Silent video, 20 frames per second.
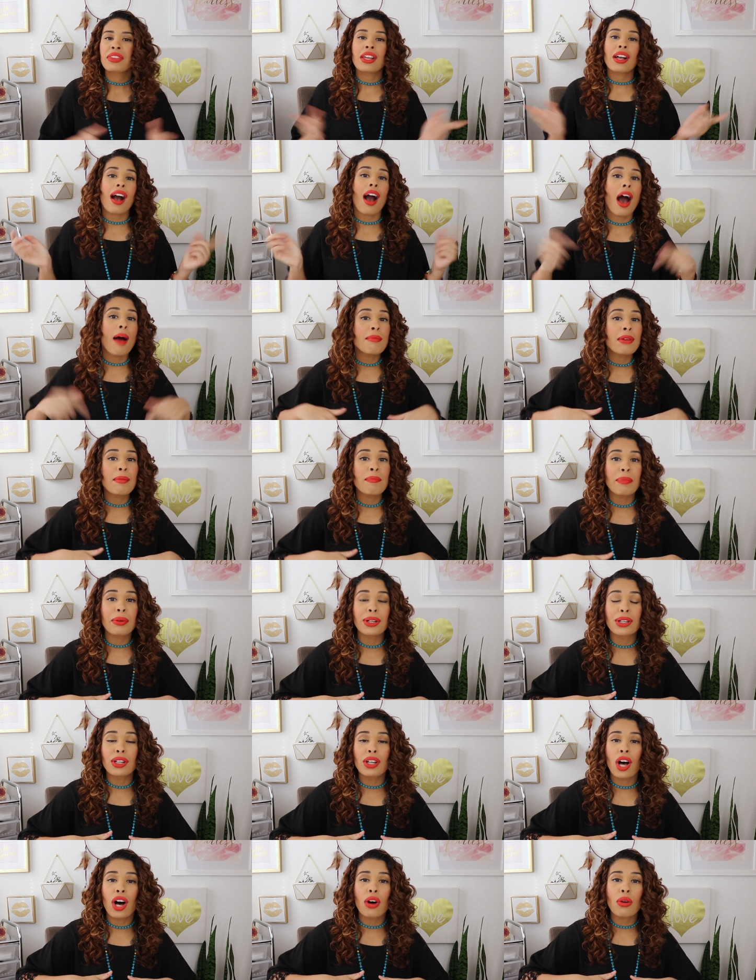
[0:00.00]
Comment
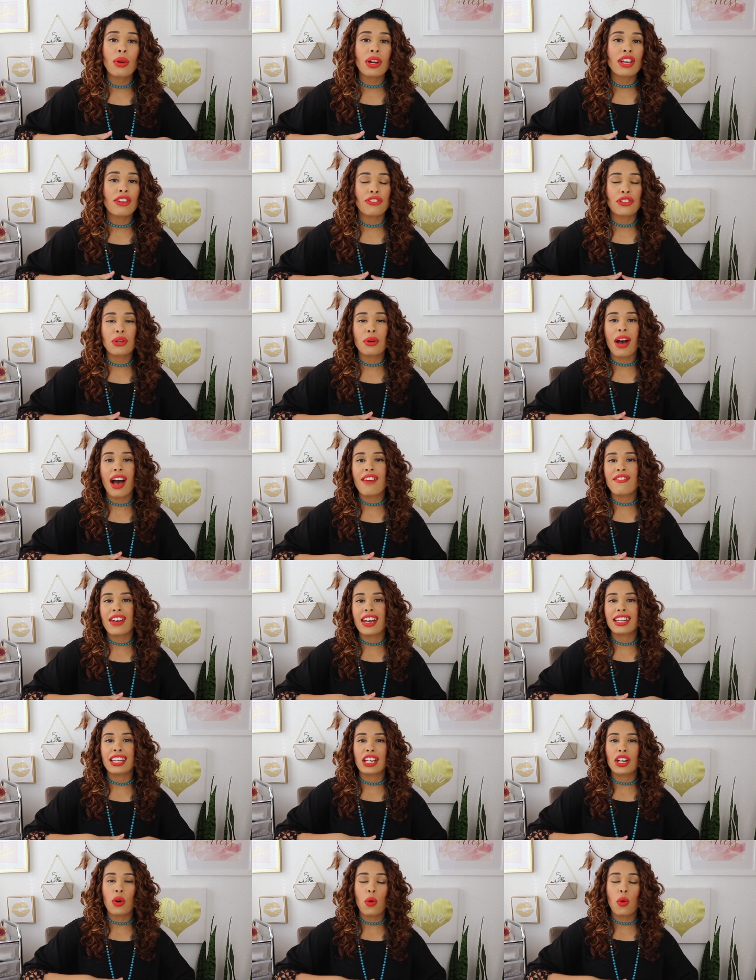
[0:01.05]
below if you have any